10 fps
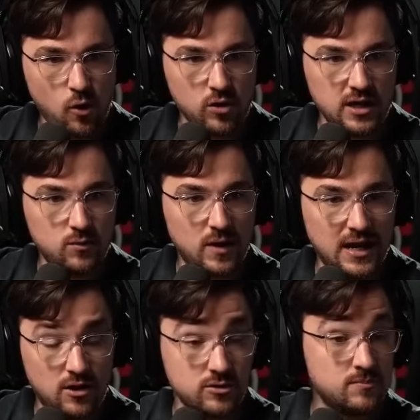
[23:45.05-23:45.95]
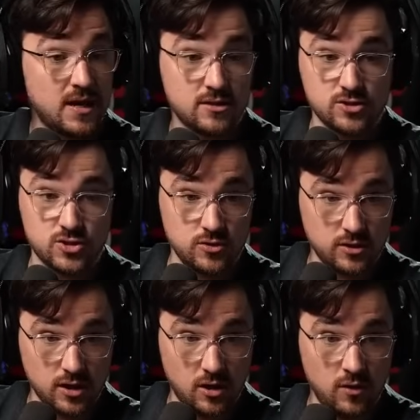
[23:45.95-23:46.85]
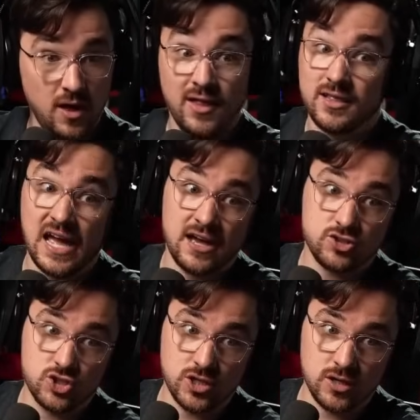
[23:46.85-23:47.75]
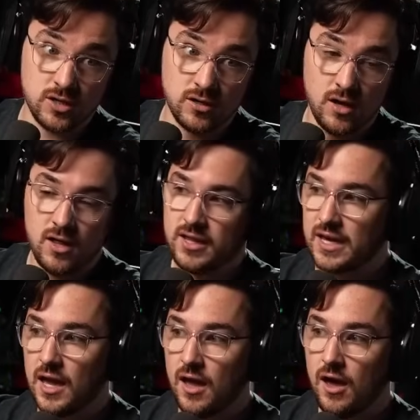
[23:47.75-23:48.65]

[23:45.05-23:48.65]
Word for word: or he went out and met the studio last year. Like